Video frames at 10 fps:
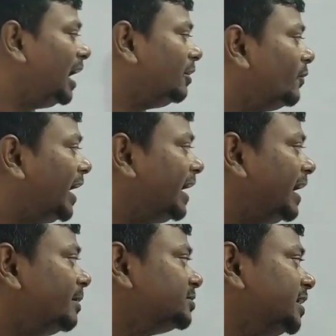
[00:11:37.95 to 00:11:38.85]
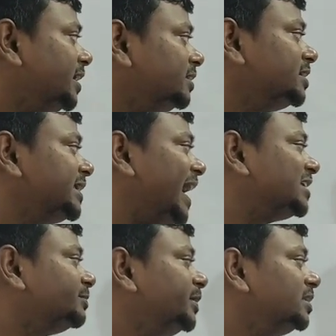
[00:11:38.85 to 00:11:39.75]
And why I am saying this
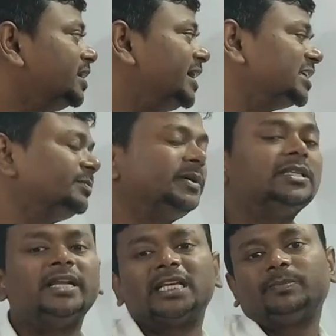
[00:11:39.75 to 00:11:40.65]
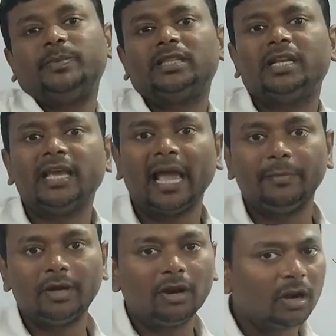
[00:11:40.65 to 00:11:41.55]
sp3 sp3 sp3
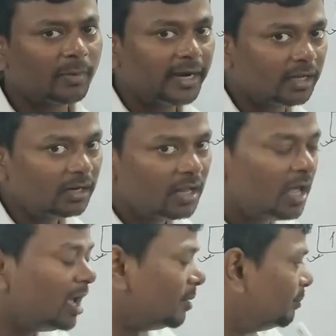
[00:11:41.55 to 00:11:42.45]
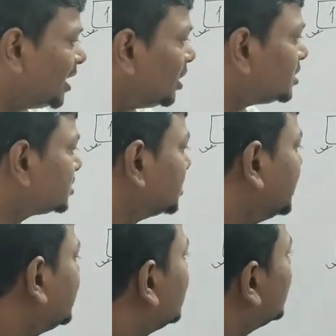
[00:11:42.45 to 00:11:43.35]
hybrid orbital? Because see,